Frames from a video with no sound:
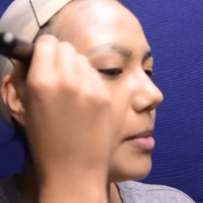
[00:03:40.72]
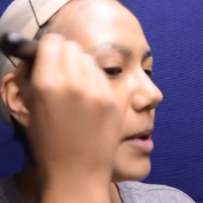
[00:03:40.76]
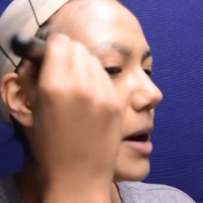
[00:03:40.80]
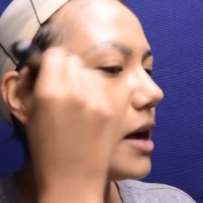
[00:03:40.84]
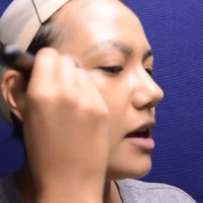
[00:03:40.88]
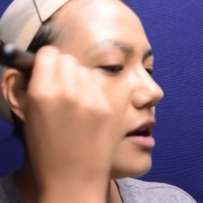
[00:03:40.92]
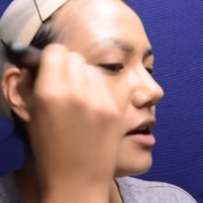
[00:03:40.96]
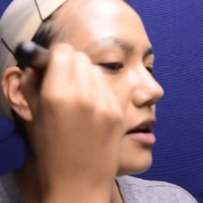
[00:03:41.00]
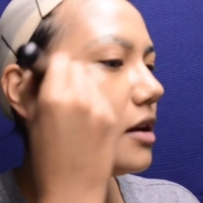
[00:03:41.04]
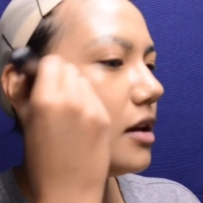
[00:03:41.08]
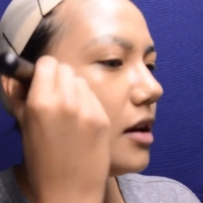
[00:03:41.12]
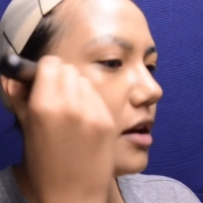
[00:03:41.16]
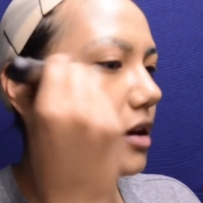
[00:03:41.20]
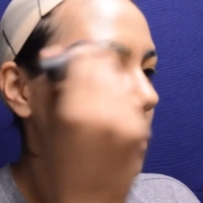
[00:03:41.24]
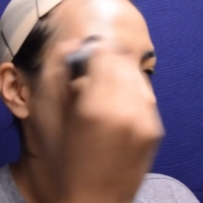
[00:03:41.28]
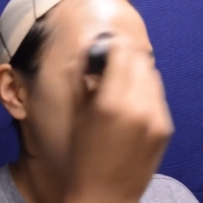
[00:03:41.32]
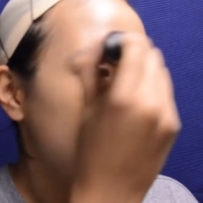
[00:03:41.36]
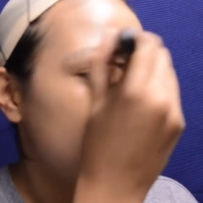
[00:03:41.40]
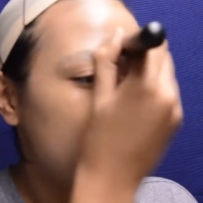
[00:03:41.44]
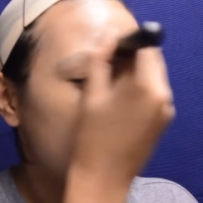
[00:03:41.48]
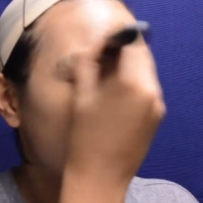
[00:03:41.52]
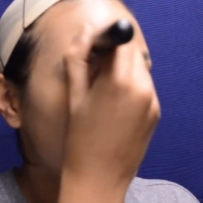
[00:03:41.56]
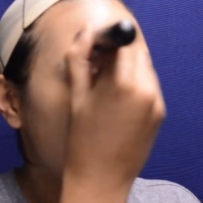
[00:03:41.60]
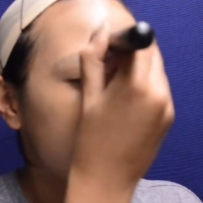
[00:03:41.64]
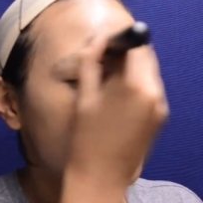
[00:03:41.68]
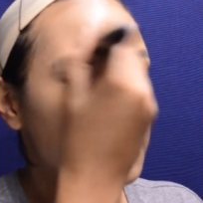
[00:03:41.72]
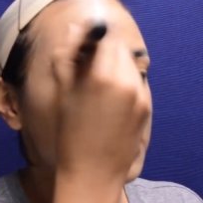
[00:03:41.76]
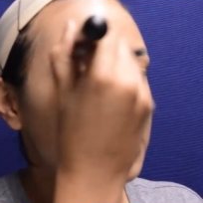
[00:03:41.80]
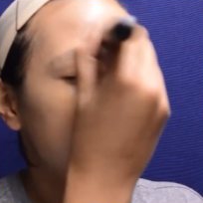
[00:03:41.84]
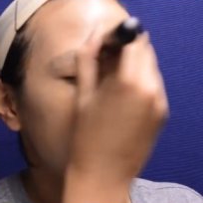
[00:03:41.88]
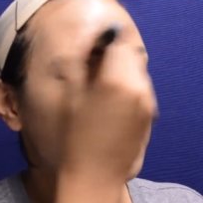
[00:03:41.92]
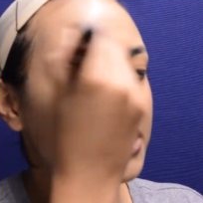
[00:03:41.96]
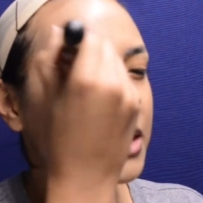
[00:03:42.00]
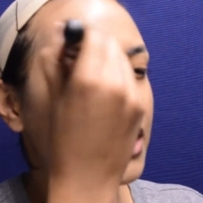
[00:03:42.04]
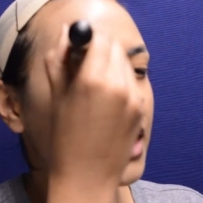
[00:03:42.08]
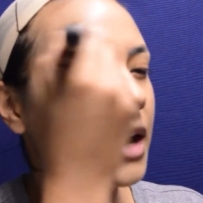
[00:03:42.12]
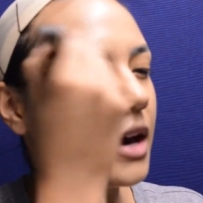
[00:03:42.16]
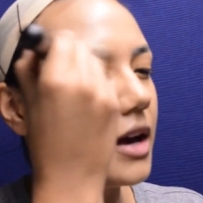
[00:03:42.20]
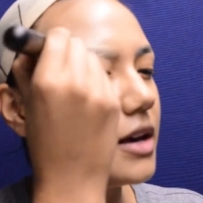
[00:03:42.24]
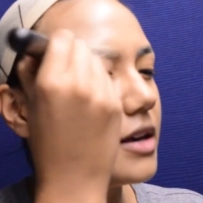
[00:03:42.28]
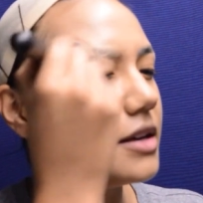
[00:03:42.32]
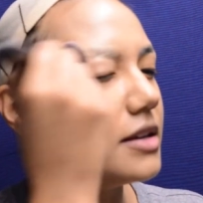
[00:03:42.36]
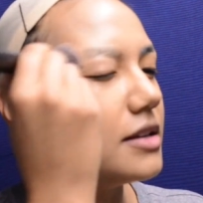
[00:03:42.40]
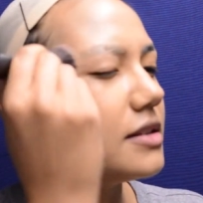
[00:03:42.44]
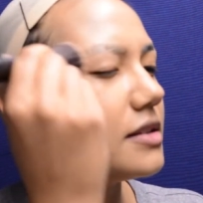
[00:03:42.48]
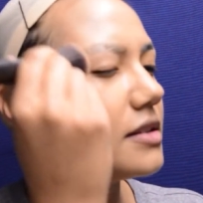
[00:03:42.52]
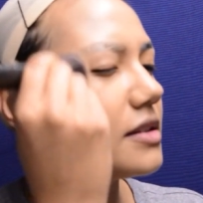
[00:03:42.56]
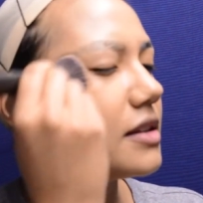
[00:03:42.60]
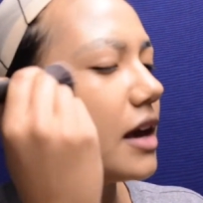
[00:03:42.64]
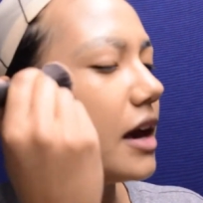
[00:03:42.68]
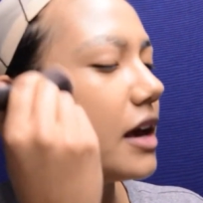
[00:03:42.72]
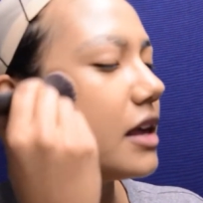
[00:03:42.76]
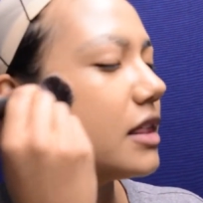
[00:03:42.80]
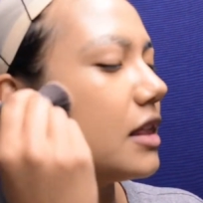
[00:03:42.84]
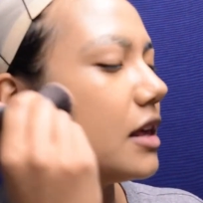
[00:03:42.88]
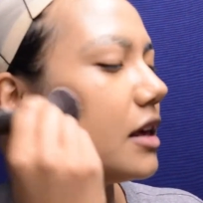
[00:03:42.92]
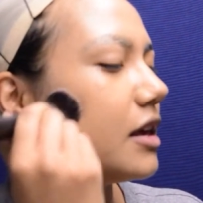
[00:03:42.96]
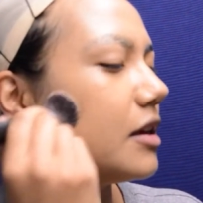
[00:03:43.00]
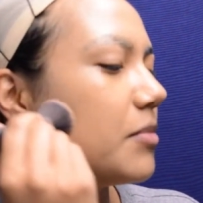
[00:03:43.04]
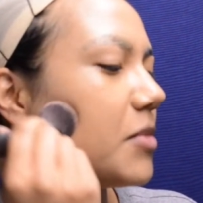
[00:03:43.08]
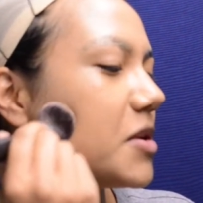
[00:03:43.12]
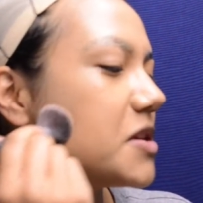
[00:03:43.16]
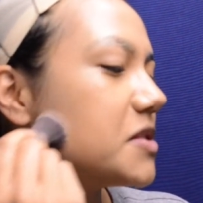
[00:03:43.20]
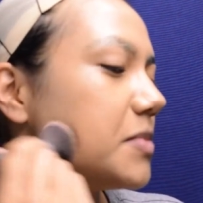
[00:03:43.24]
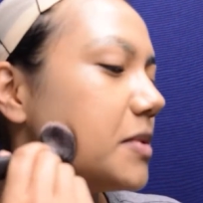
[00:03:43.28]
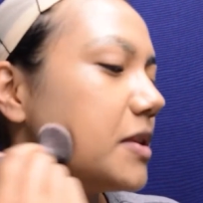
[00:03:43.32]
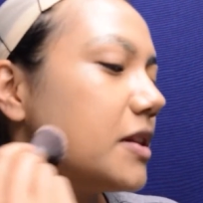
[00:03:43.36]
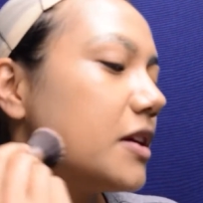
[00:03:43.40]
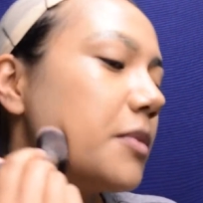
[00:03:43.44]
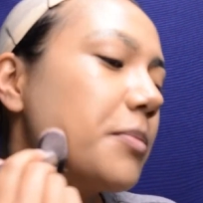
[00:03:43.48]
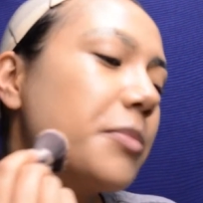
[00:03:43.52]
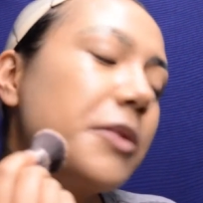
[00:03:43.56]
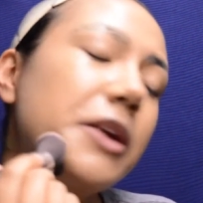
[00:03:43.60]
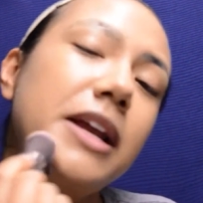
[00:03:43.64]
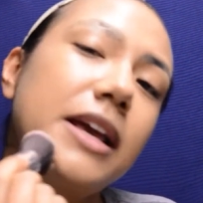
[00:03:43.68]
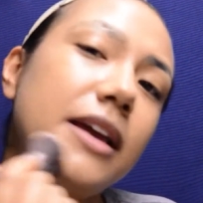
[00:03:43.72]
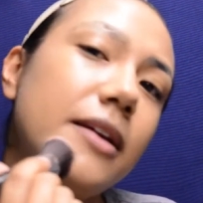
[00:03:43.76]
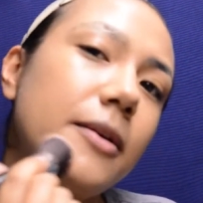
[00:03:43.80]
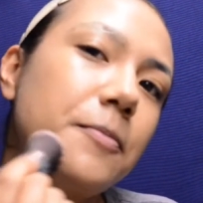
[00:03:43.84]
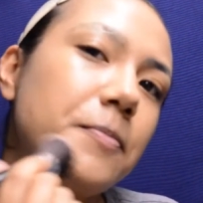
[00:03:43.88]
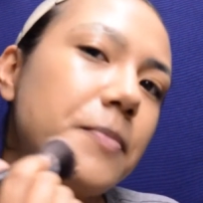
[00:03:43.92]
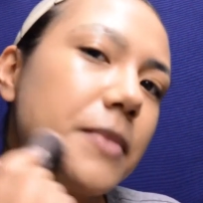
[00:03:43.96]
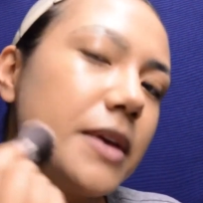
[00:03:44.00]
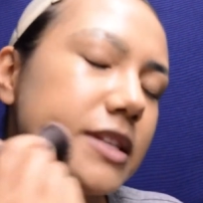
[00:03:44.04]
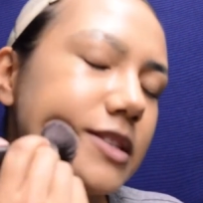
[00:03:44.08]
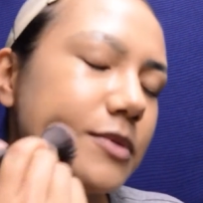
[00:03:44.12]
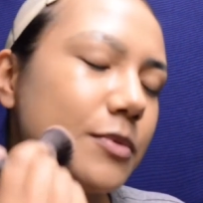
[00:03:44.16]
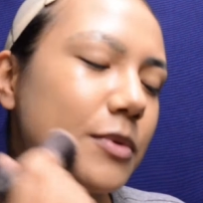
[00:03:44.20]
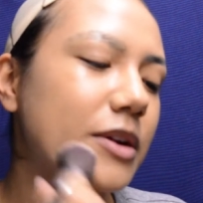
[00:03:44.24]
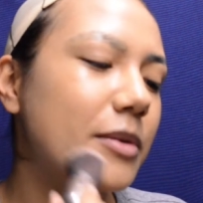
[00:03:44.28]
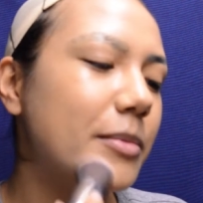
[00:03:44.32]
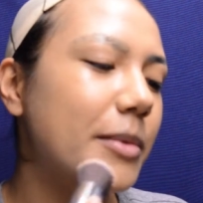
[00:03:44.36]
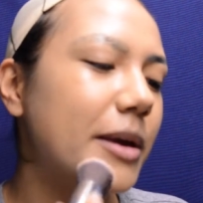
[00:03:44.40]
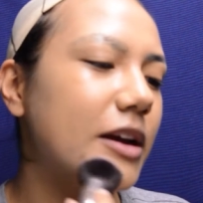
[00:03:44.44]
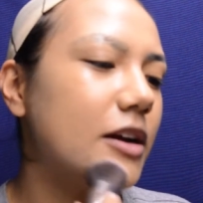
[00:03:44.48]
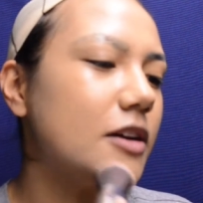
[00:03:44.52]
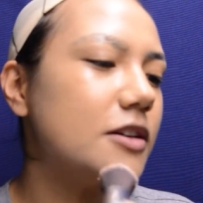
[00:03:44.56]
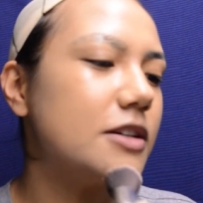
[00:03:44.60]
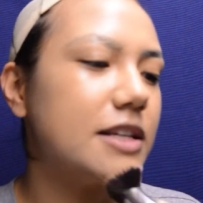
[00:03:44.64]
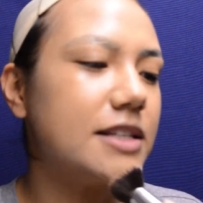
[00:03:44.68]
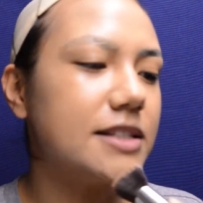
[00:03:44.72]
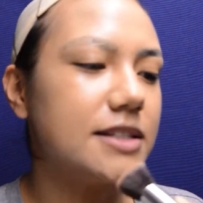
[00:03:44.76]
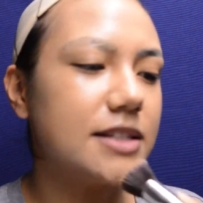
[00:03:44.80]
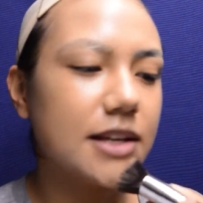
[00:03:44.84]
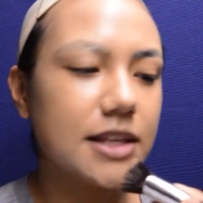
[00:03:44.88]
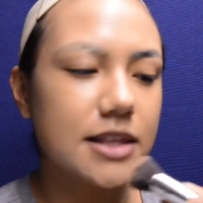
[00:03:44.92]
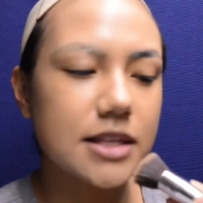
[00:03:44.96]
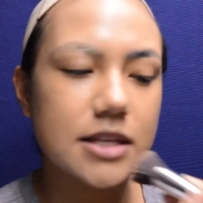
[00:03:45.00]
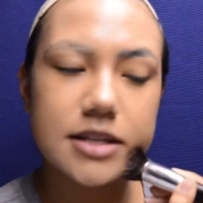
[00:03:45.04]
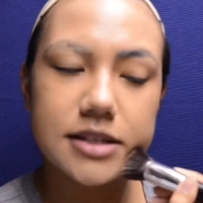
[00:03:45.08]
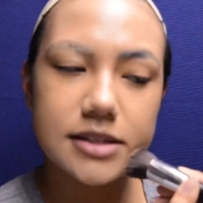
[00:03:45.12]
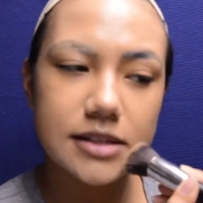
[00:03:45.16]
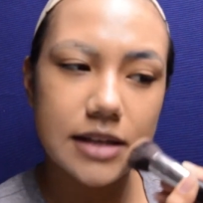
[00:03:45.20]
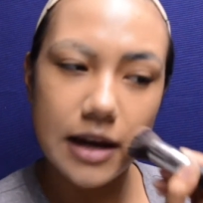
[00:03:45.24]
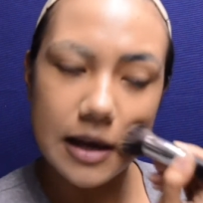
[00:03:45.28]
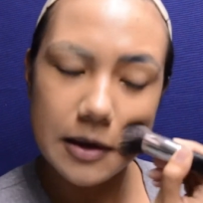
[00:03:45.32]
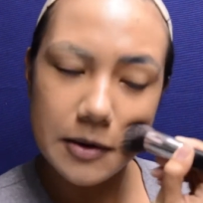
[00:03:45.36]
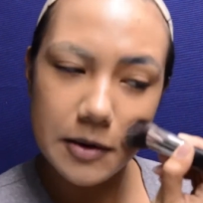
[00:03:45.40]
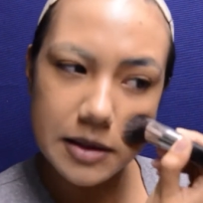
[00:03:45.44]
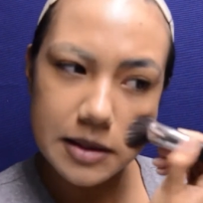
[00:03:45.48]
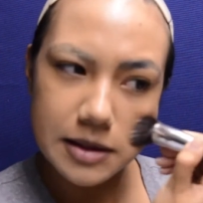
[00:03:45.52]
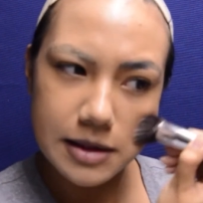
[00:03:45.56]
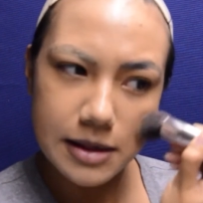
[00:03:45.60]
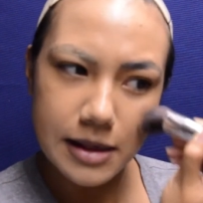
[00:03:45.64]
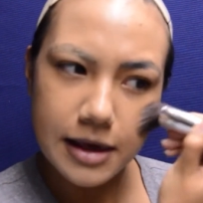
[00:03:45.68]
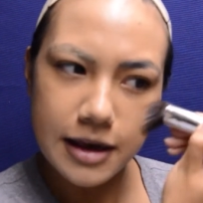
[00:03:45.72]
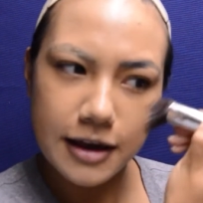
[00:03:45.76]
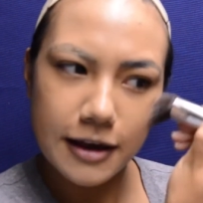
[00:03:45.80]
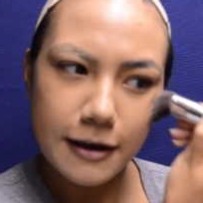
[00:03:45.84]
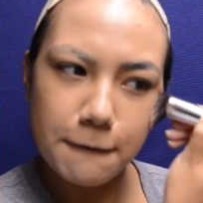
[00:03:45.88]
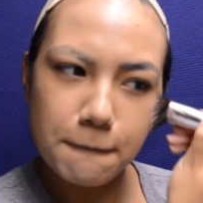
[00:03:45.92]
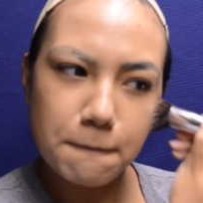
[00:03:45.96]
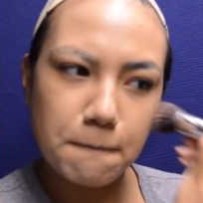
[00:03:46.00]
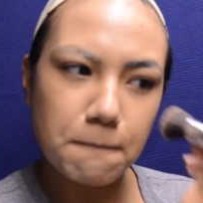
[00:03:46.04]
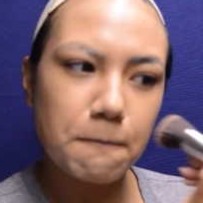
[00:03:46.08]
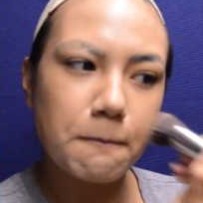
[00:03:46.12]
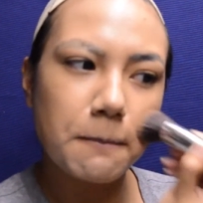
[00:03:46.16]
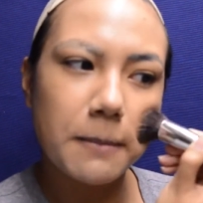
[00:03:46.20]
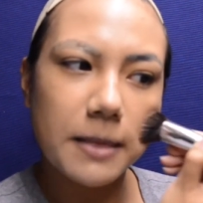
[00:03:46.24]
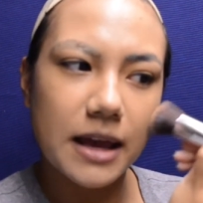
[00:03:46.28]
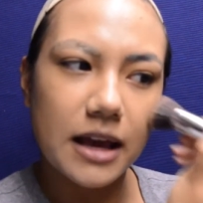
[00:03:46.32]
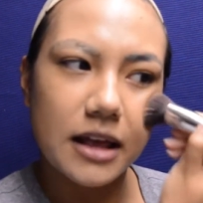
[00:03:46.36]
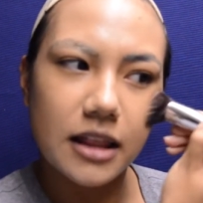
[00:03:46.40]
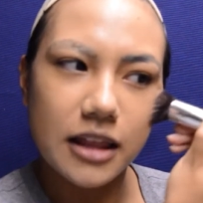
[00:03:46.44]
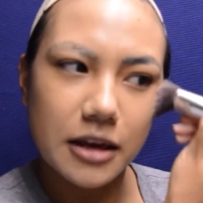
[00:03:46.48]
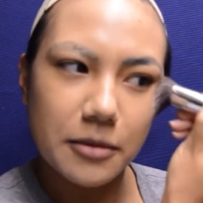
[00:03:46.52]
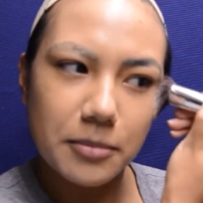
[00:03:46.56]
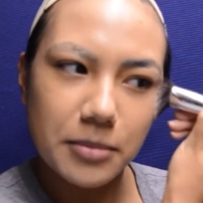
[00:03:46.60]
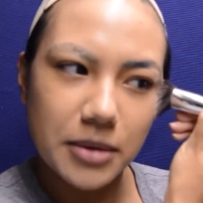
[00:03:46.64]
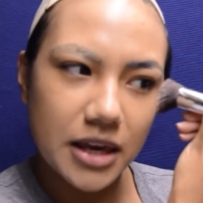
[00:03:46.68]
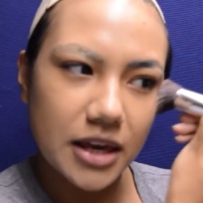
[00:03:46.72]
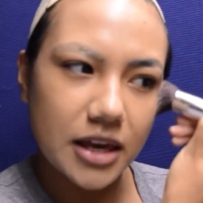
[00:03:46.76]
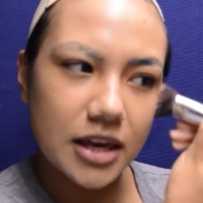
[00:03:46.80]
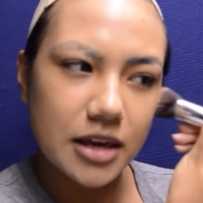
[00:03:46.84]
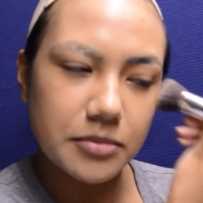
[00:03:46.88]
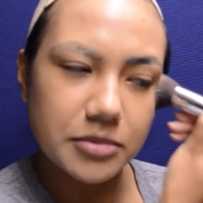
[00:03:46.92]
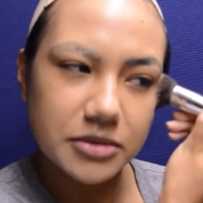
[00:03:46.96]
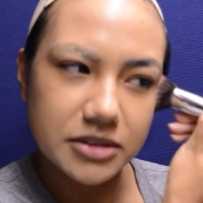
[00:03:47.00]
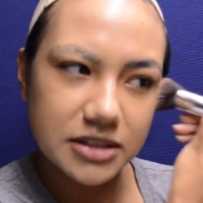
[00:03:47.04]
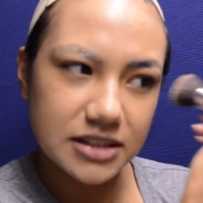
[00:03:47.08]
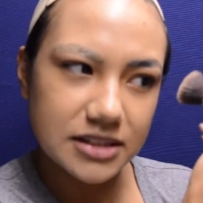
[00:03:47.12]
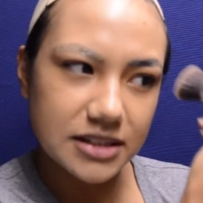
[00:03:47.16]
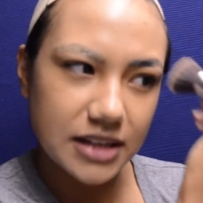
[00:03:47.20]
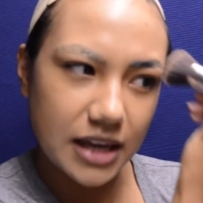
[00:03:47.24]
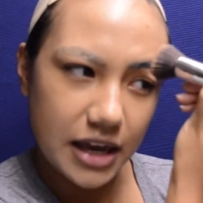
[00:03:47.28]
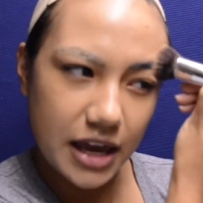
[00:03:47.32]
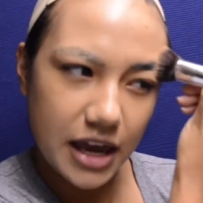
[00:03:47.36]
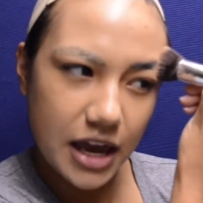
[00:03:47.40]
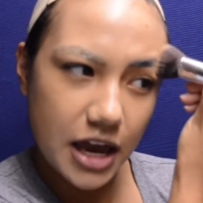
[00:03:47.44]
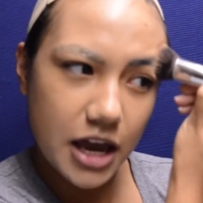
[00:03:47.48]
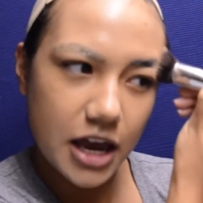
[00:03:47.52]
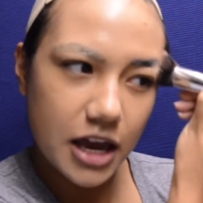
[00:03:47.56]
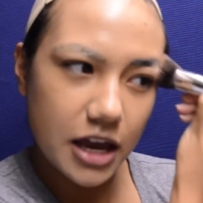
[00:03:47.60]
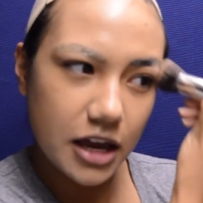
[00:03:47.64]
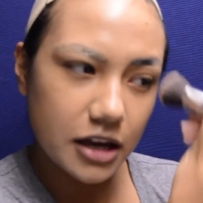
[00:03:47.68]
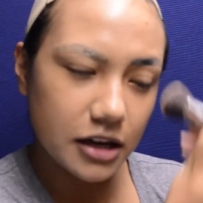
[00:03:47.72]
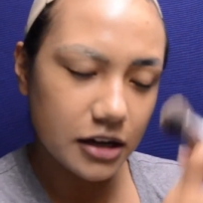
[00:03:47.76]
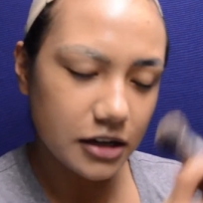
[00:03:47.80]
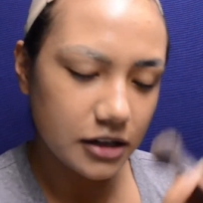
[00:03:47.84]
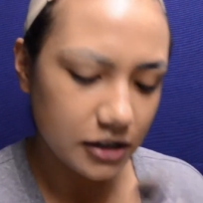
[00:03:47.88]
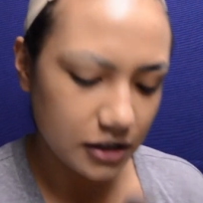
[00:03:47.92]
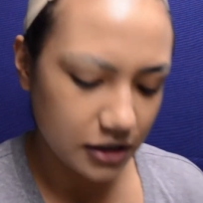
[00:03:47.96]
but mostly because I think it makes me look pretty. It's one of my artistic things that I really like. I like being able to say, hey,